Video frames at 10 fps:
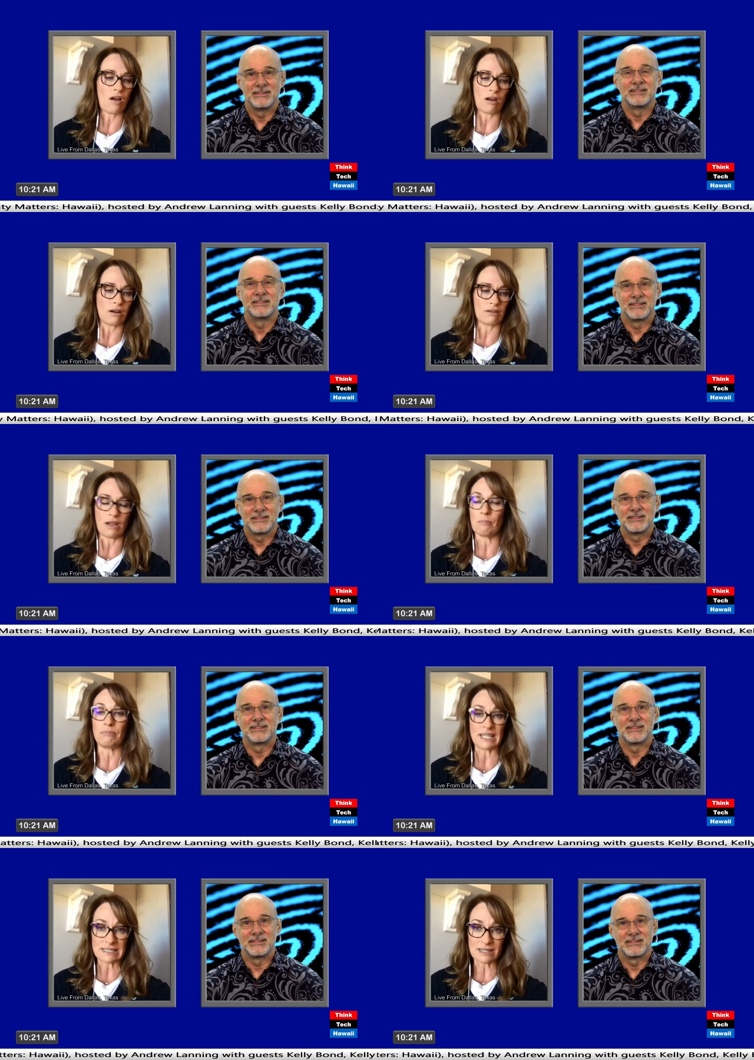Speaker 1: are
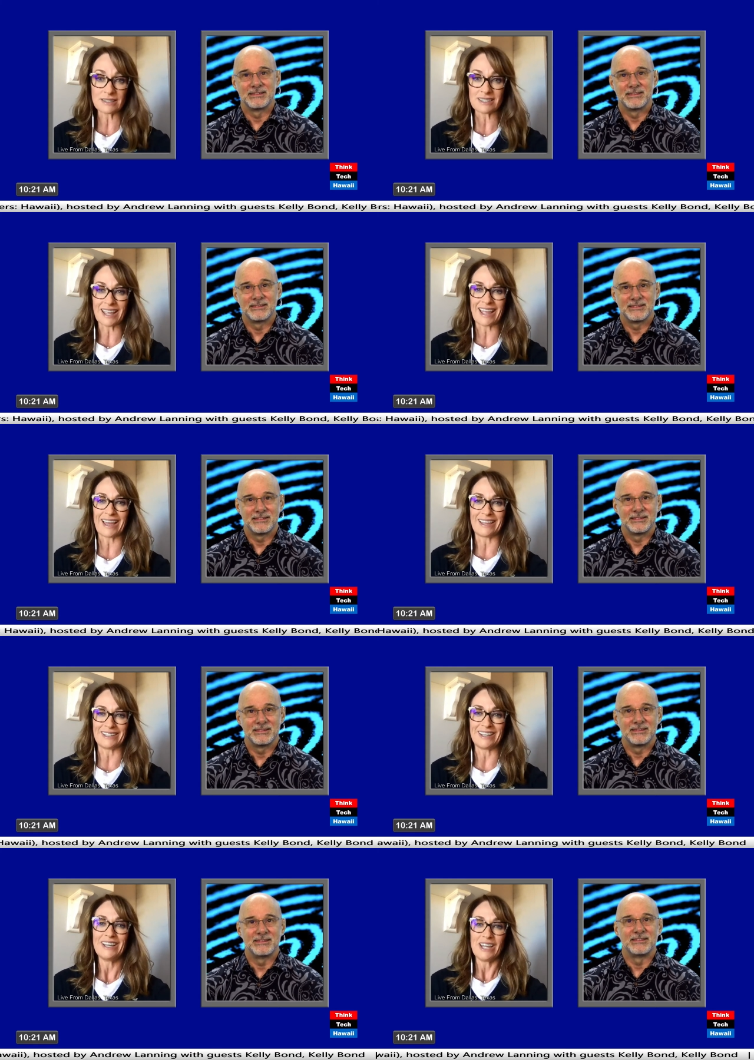abundant
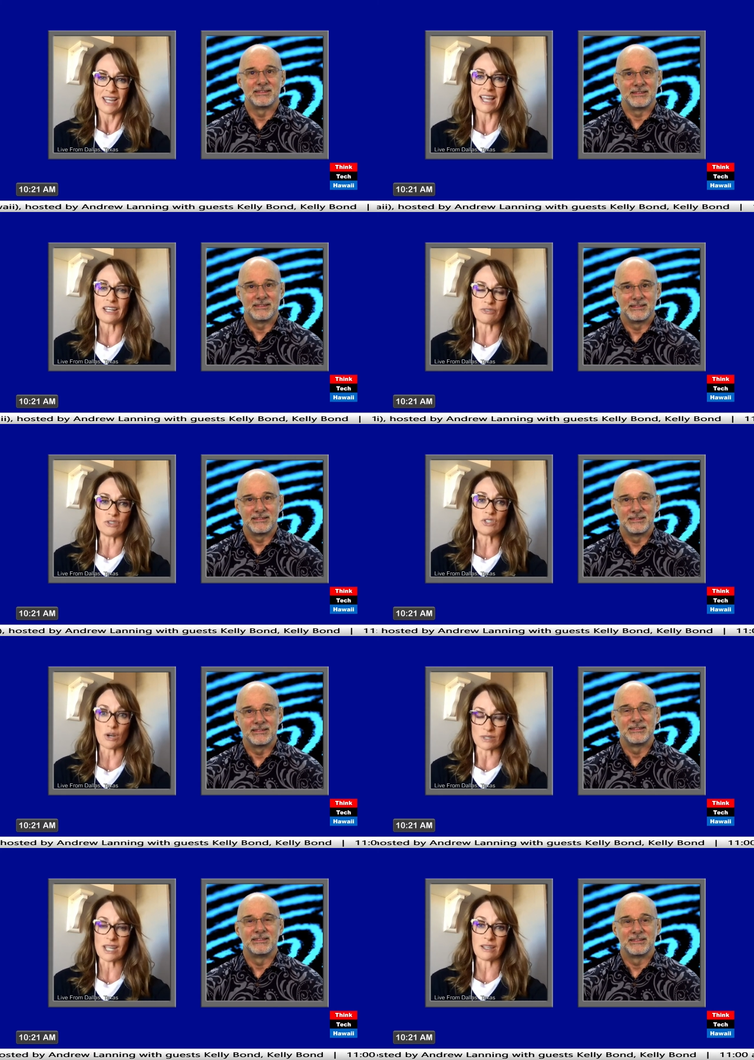and and if you
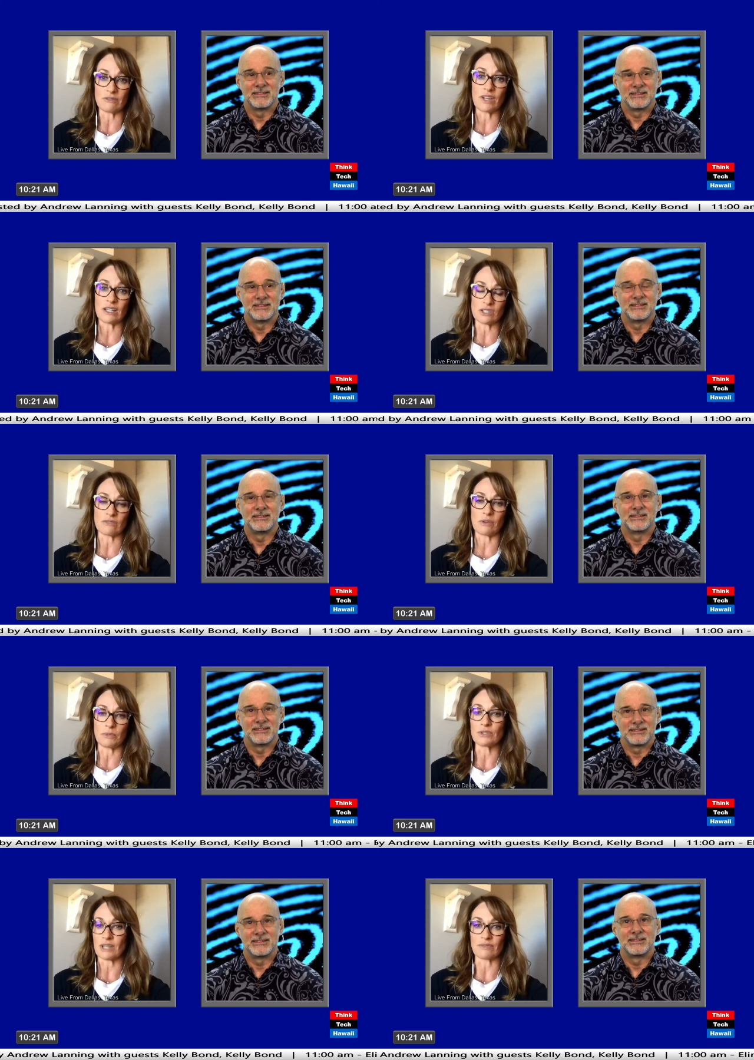don't take advantage of them
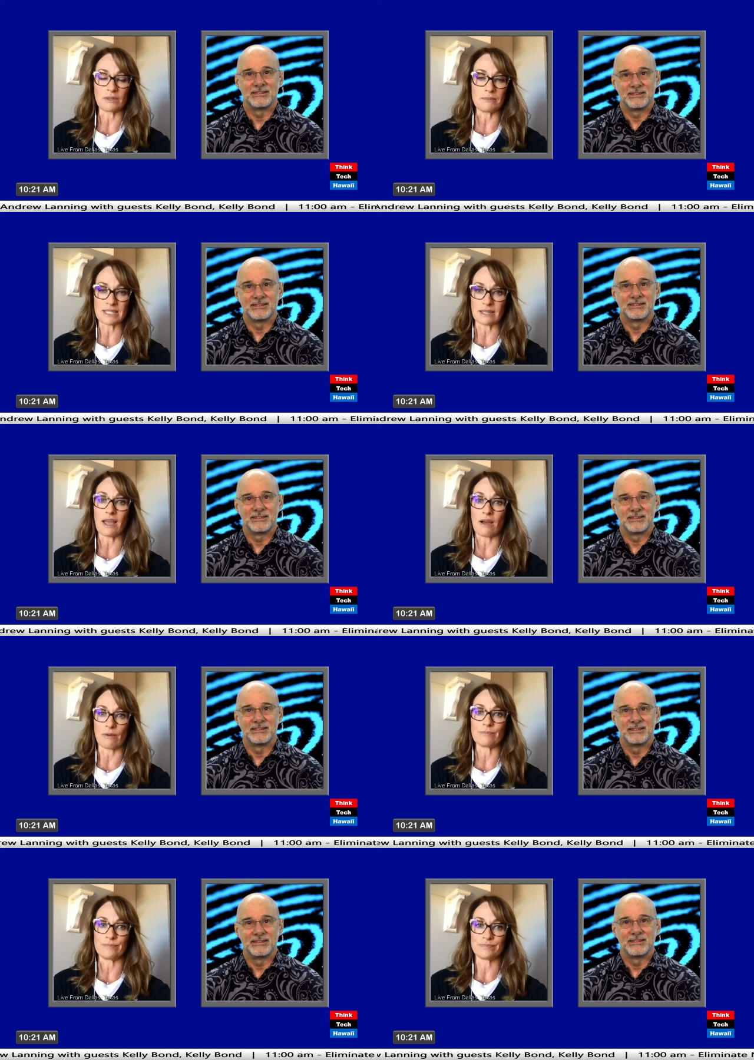you're definitely missing
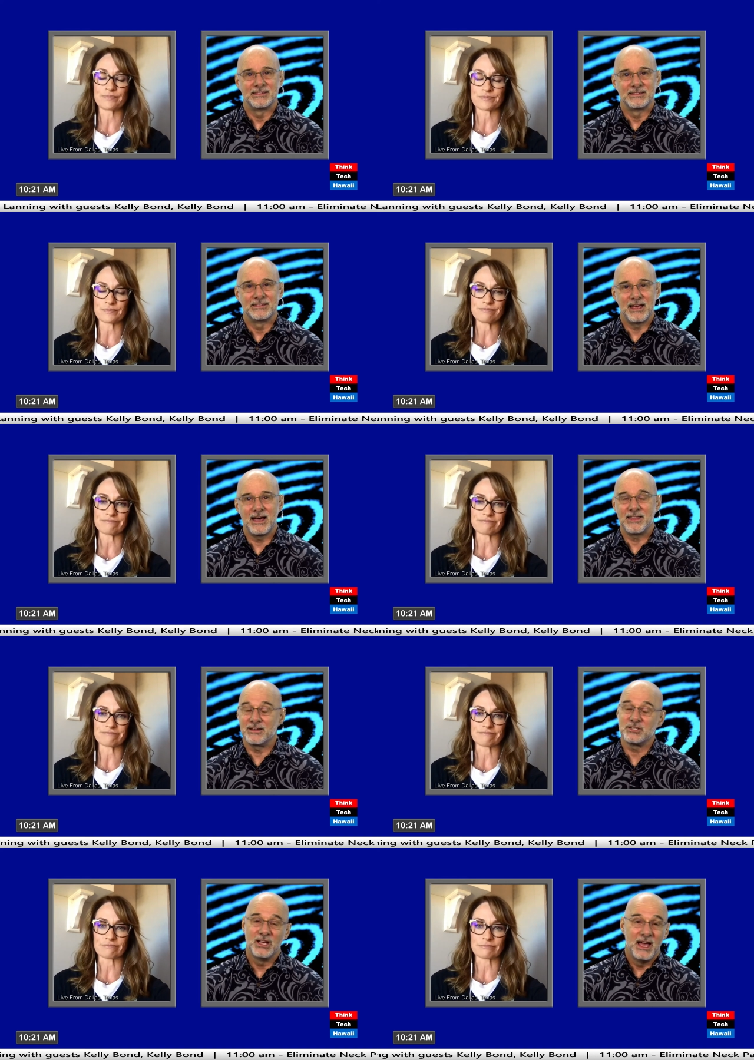out
Speaker 2: yeah there's,
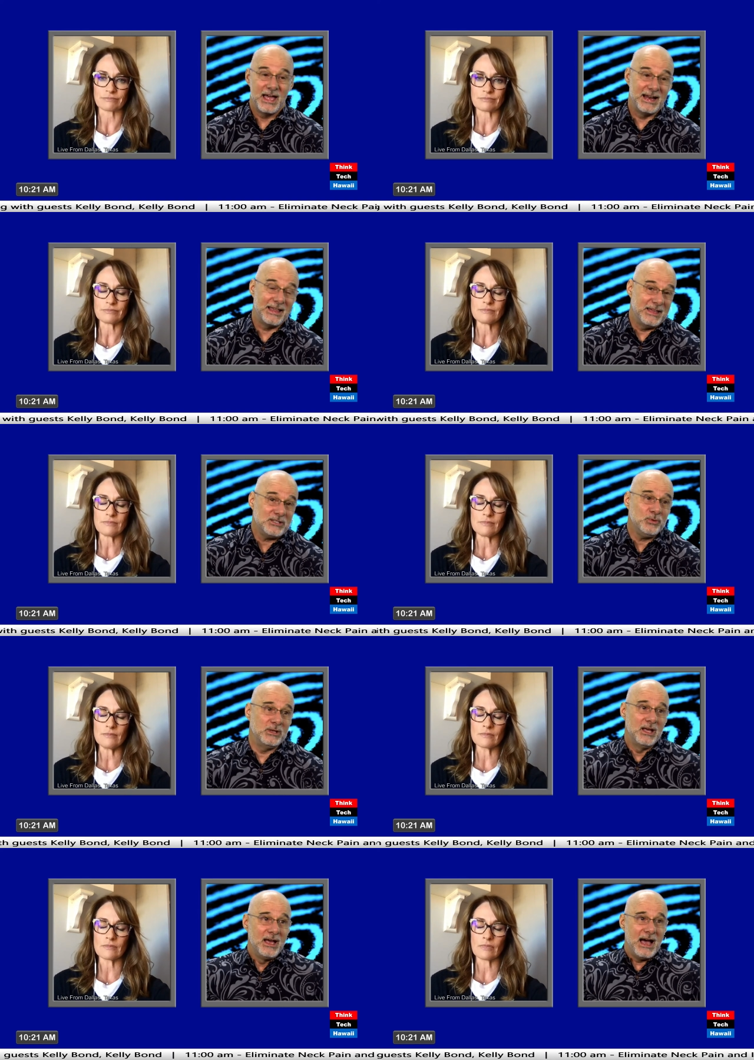and I, that's what
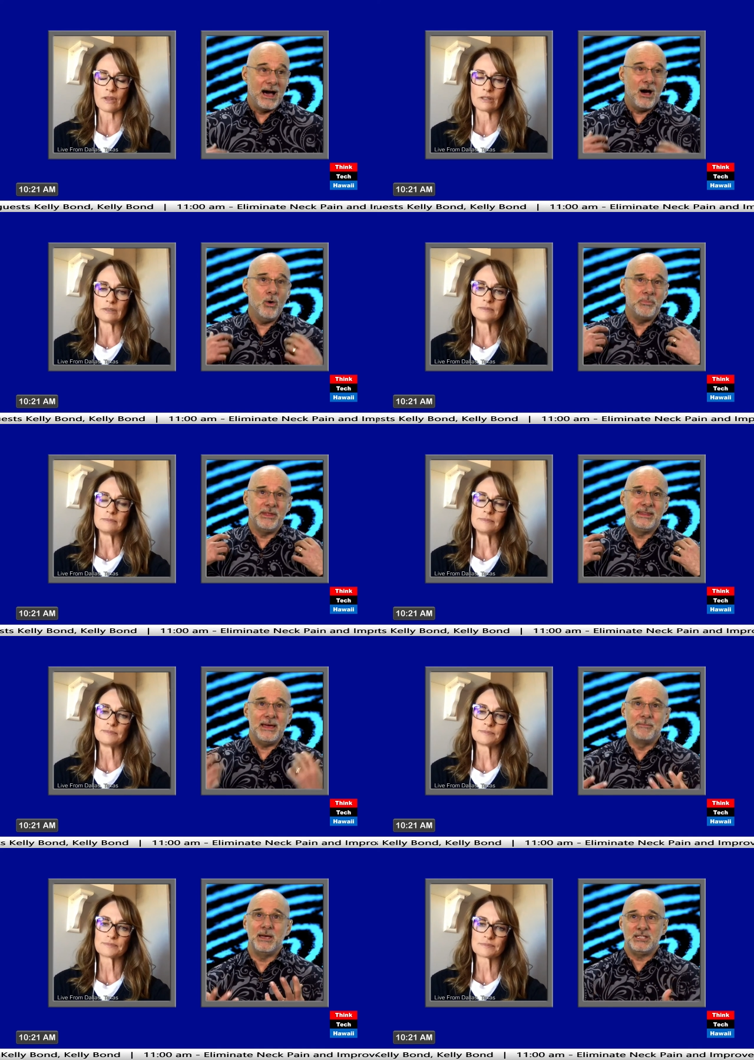i hope that that
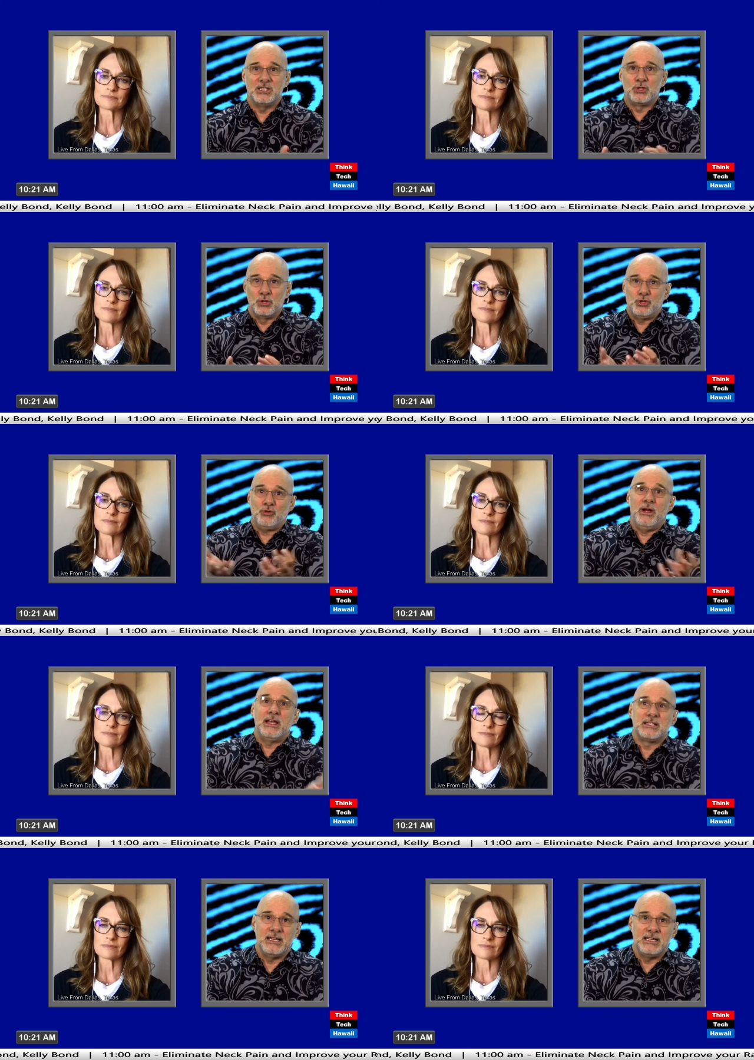message sort of
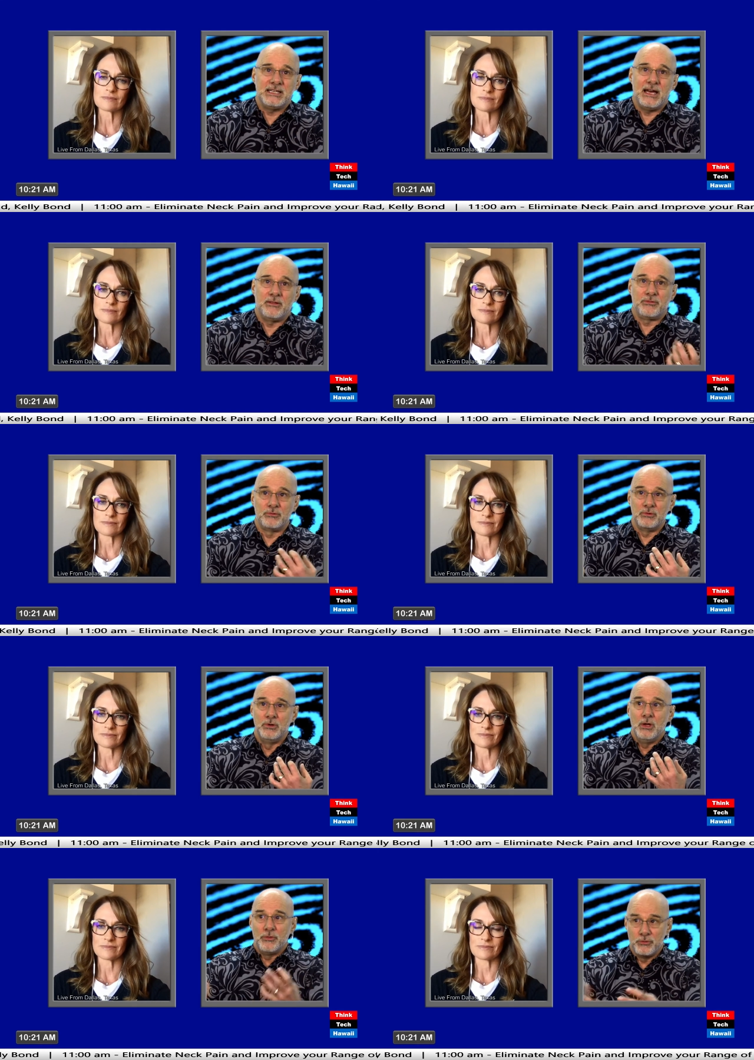translates out through
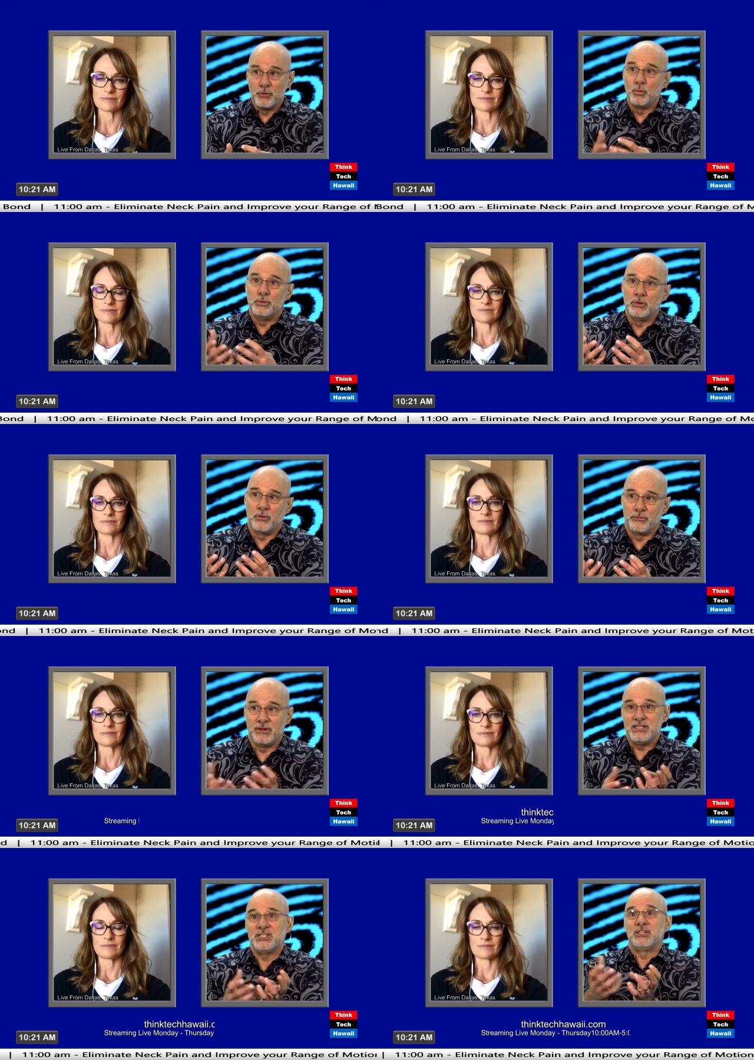the you know the
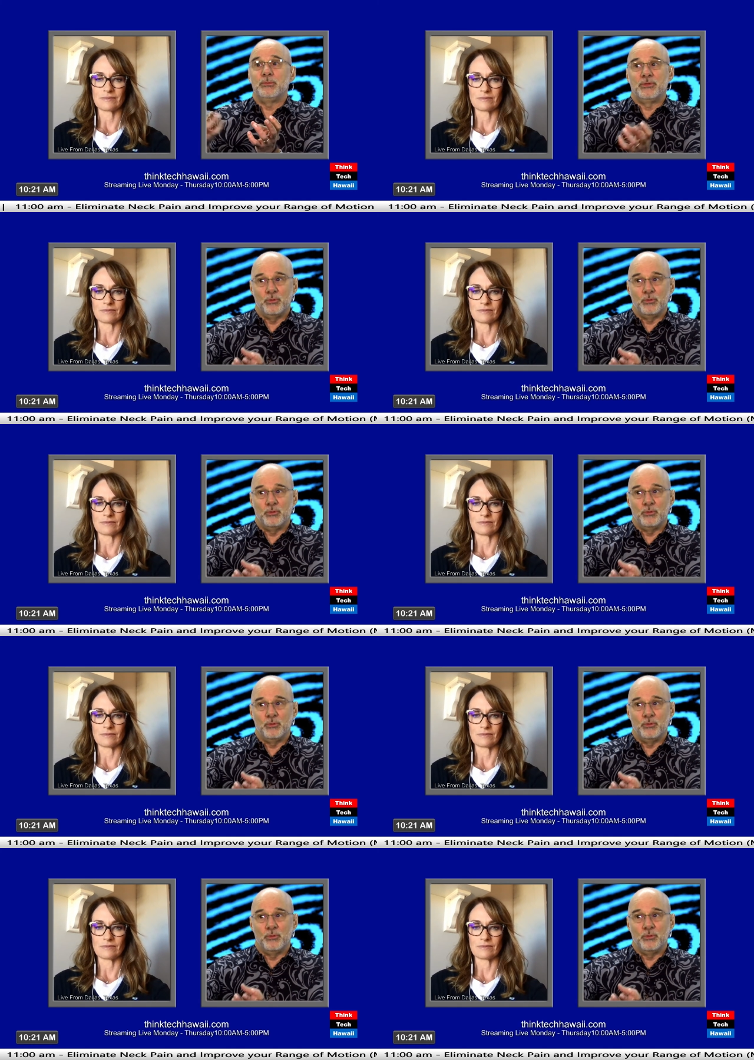relationship with the